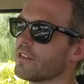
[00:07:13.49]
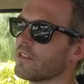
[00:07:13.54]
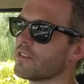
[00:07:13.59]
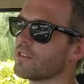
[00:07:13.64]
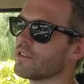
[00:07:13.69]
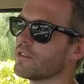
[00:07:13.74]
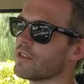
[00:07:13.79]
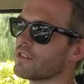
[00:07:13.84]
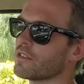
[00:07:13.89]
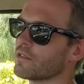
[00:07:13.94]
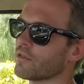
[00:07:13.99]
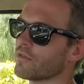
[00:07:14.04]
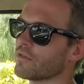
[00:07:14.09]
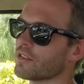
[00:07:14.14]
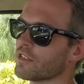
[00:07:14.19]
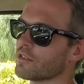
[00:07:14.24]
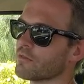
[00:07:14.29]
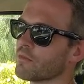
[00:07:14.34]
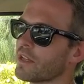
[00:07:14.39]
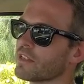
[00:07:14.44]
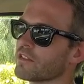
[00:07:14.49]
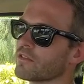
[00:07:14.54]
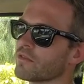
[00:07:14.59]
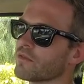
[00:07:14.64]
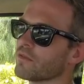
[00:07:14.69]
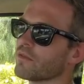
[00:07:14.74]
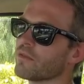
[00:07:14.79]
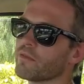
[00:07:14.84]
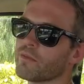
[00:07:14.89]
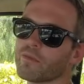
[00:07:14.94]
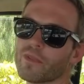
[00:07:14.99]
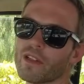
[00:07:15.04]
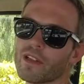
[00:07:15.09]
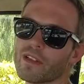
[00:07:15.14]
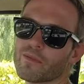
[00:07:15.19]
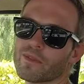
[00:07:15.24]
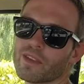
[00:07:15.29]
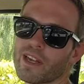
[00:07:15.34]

you do need to sort of dismantle um,